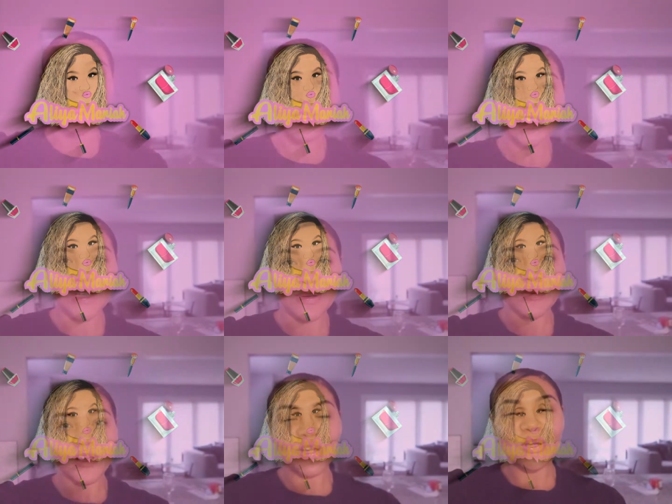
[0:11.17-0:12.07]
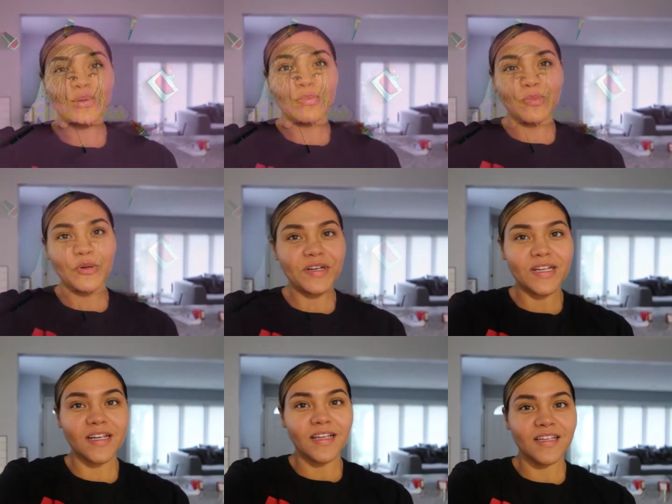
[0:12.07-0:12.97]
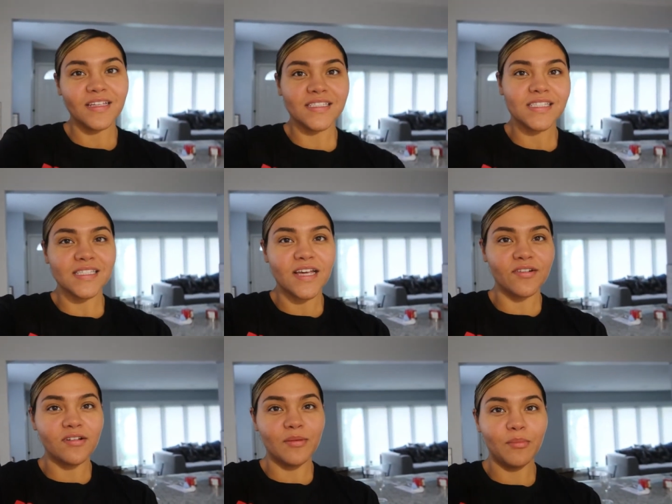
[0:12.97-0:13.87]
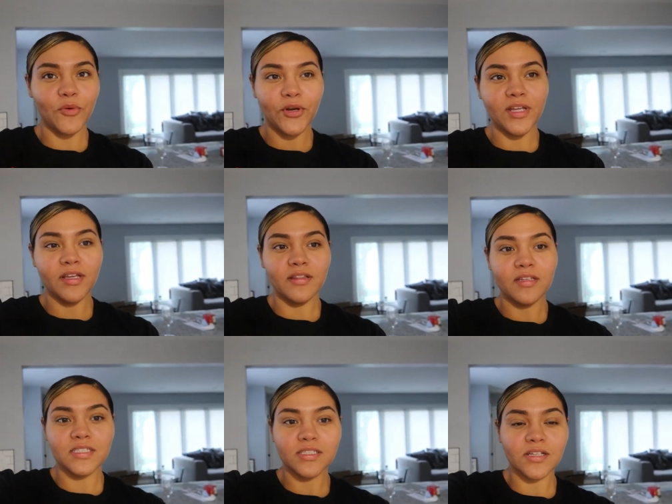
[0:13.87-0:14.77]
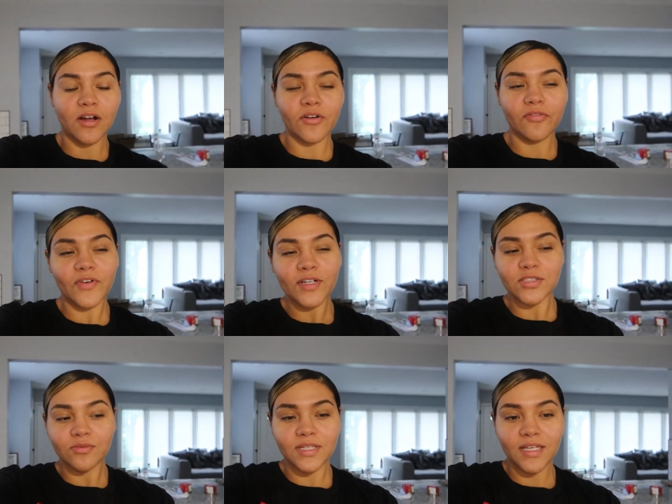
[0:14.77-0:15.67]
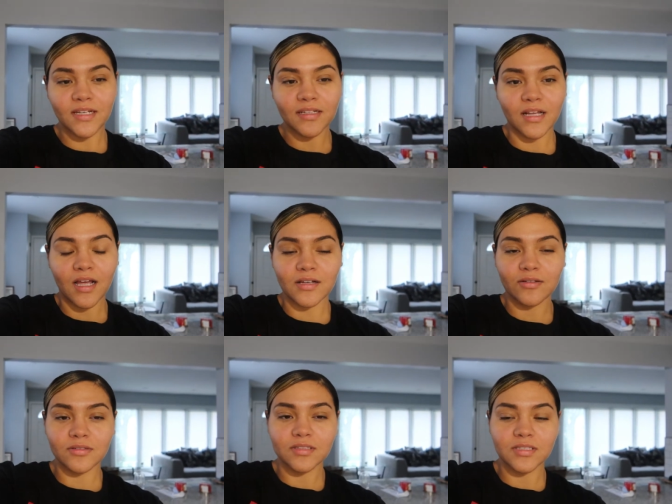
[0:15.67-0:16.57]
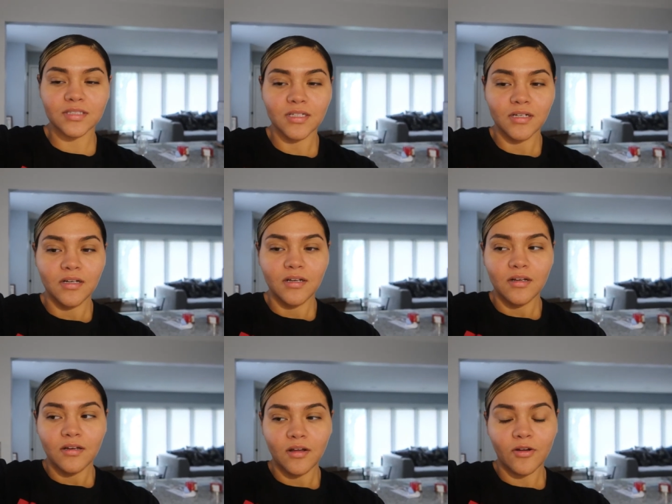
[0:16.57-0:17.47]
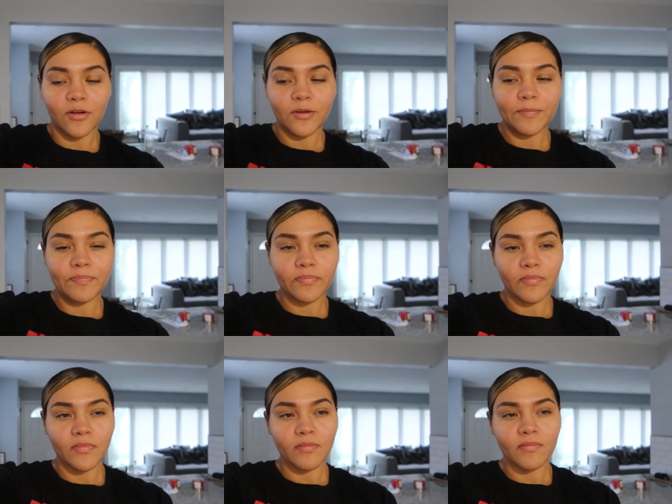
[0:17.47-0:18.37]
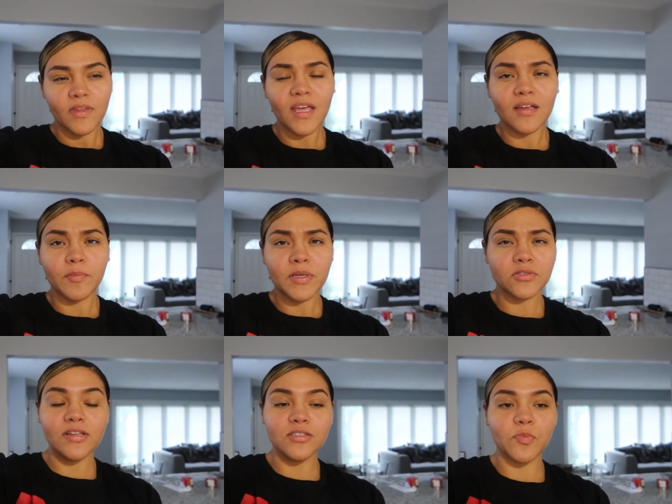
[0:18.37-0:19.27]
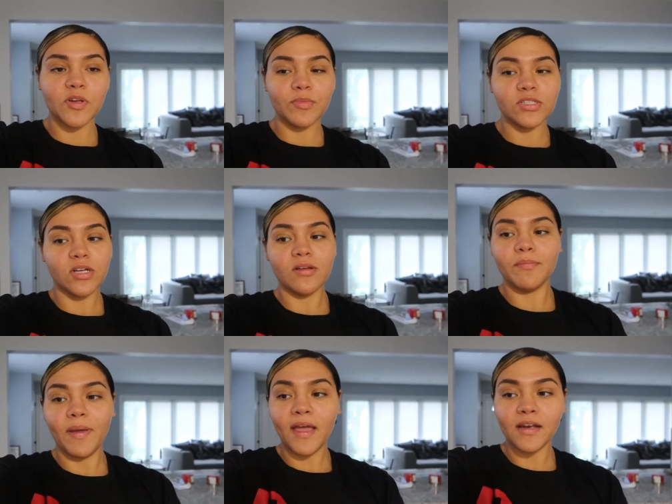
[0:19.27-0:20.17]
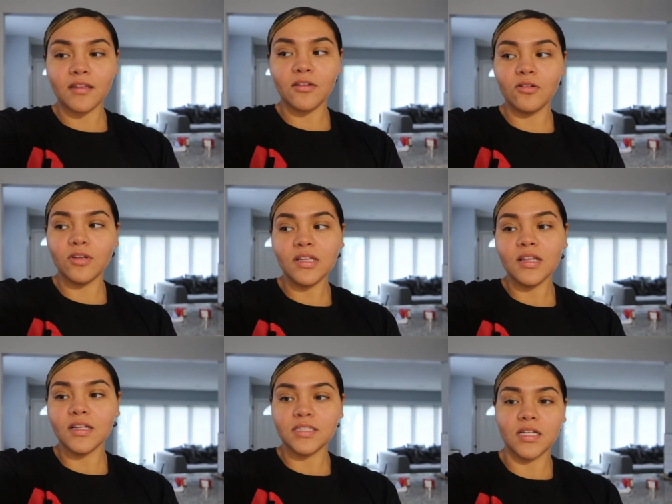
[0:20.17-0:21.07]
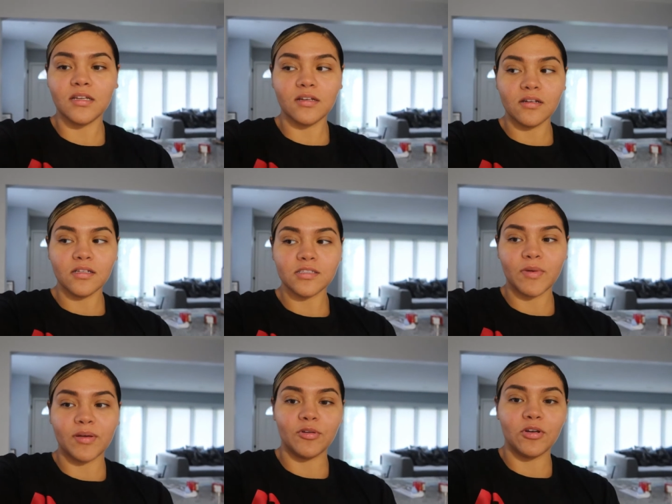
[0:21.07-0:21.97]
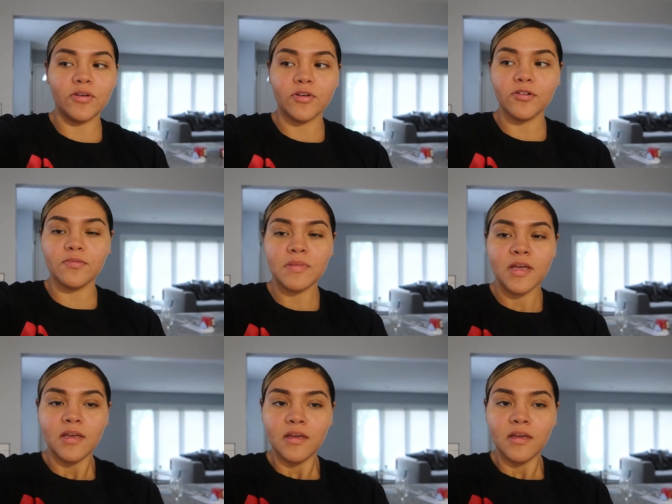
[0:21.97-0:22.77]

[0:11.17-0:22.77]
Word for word: What's up y'all, good morning. It is a Saturday morning. This is our first weekend in the house. Um, yeah, everything's pretty much unpacked. The only thing that's not done is my beauty room.